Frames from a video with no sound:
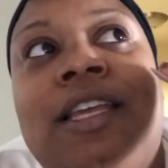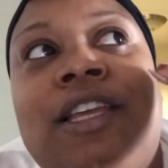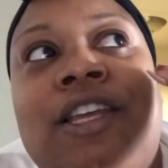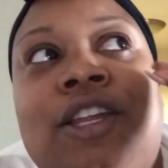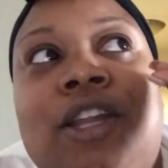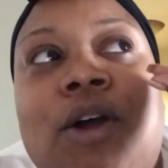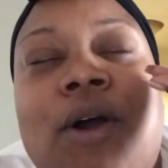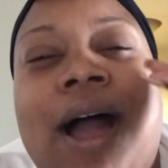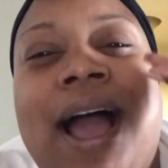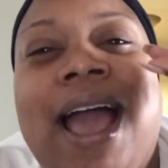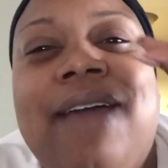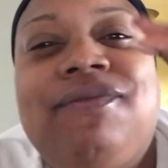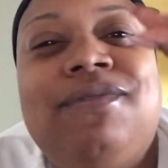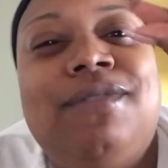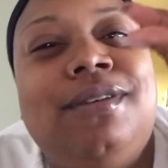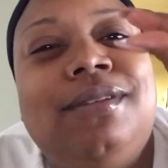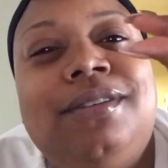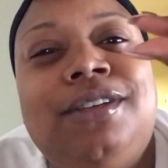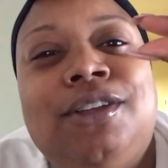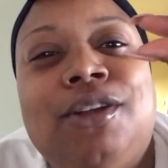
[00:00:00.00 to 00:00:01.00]
I have
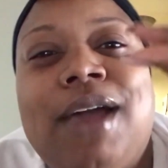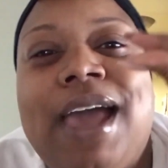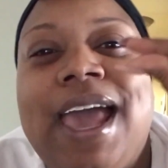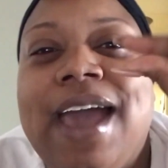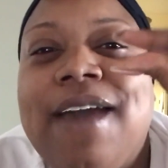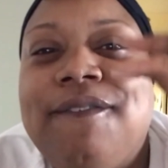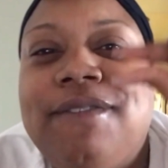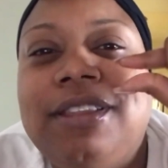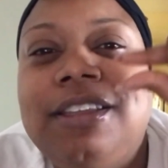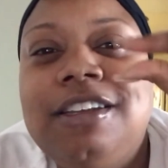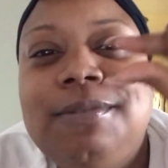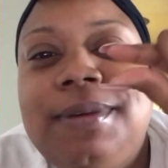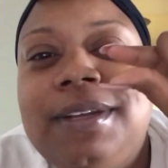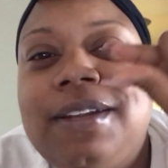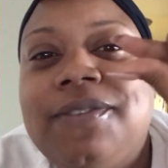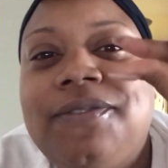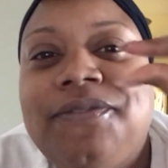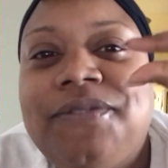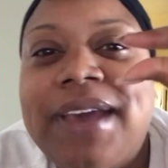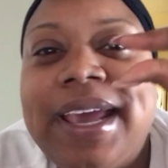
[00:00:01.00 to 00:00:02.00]
to, have a little
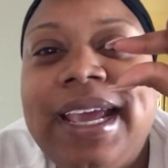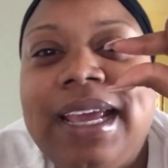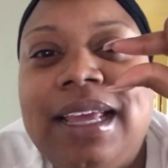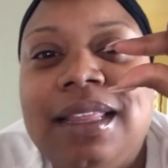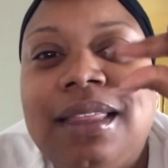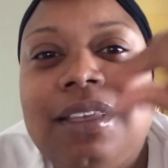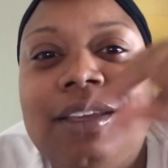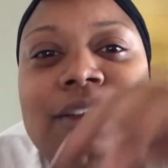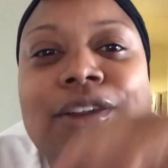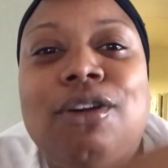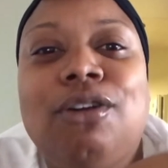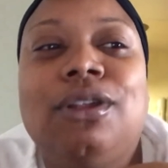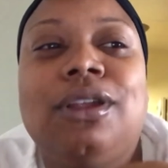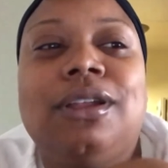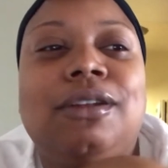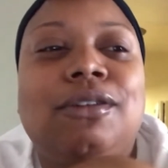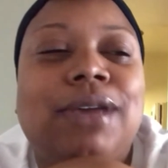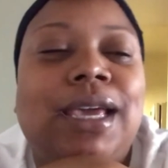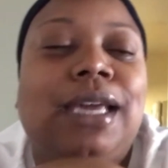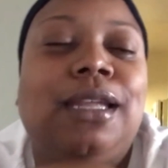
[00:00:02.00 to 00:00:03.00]
bit of faith,
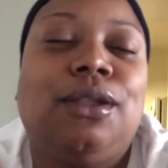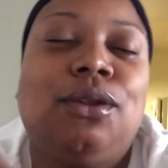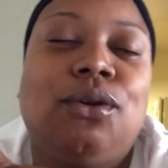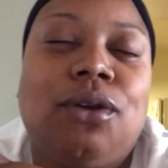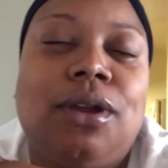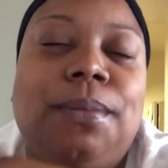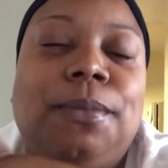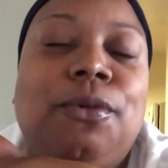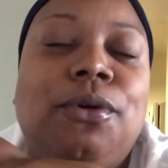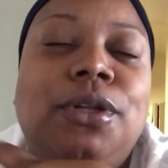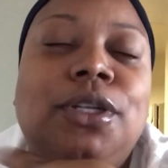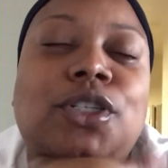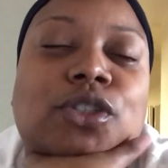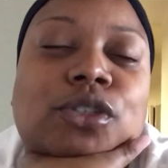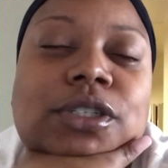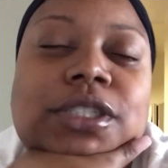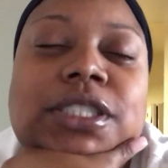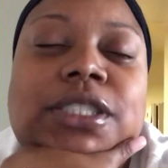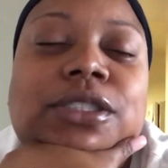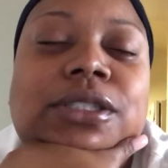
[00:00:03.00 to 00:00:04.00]
okay, Lord, I'm going to
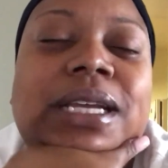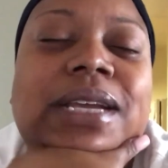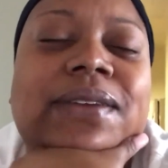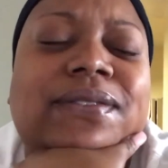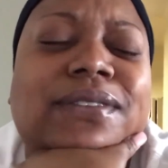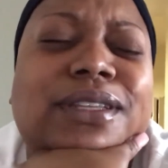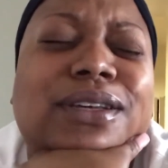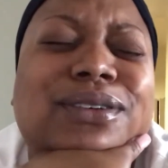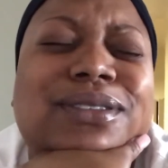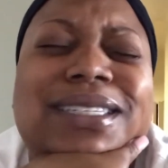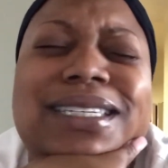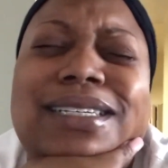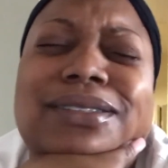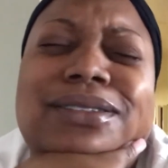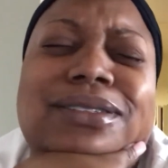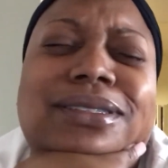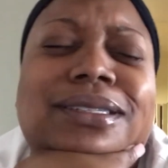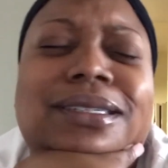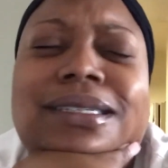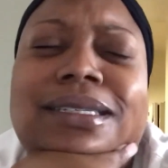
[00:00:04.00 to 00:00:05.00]
trust you, even though
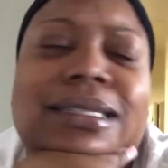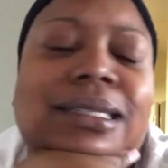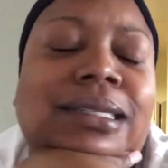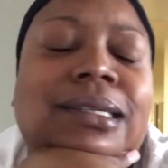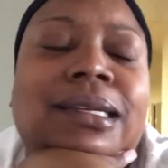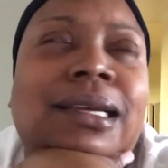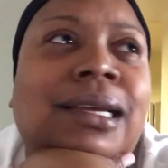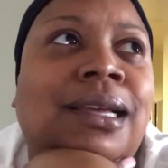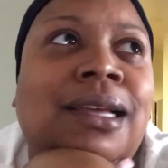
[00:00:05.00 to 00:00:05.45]
things are looking,